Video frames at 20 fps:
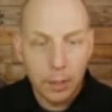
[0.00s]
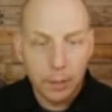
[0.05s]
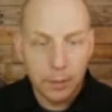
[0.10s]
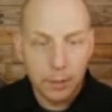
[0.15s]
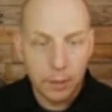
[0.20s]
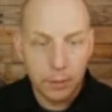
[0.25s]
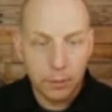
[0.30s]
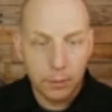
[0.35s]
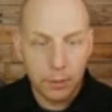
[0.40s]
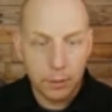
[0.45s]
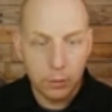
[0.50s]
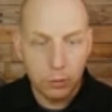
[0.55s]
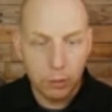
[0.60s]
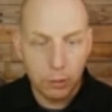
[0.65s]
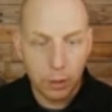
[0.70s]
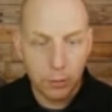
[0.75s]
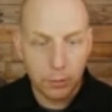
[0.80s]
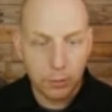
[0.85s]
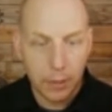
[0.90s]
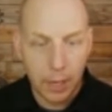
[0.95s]
There's the
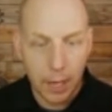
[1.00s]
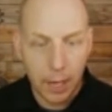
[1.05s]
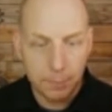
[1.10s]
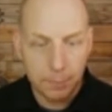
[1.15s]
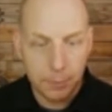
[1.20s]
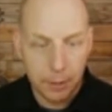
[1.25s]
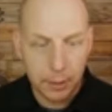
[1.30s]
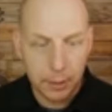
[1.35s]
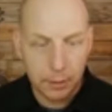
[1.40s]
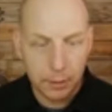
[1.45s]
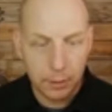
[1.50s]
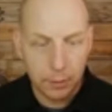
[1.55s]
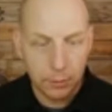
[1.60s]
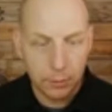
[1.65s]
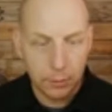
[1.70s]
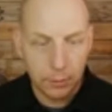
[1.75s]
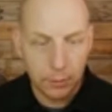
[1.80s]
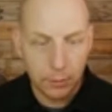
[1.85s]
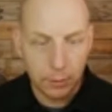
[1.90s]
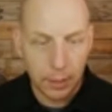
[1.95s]
just opt-in. There's
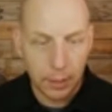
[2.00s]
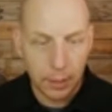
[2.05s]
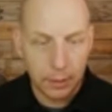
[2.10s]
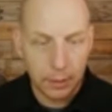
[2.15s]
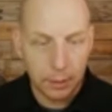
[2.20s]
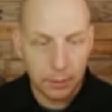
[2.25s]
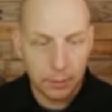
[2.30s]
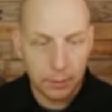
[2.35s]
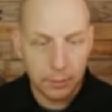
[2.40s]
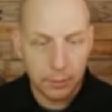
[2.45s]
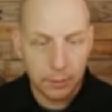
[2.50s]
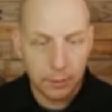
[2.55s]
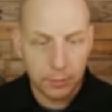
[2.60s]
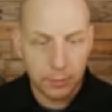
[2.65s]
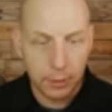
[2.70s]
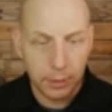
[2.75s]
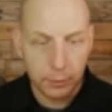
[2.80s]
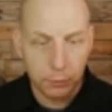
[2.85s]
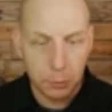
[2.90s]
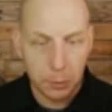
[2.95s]
this little line here that says
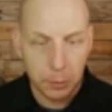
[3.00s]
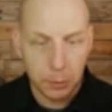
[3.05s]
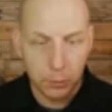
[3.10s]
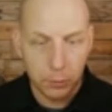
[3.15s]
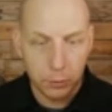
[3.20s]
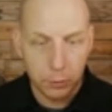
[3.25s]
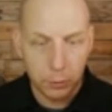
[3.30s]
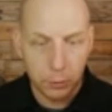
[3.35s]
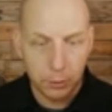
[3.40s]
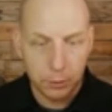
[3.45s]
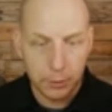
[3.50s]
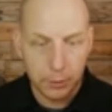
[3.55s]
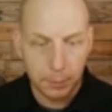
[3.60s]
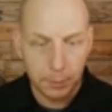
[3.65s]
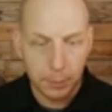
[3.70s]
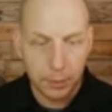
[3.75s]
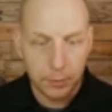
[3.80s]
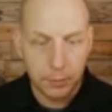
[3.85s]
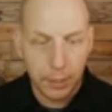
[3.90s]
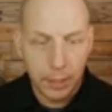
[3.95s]
select from over 200
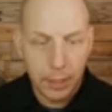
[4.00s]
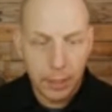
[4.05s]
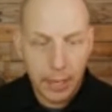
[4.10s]
templates.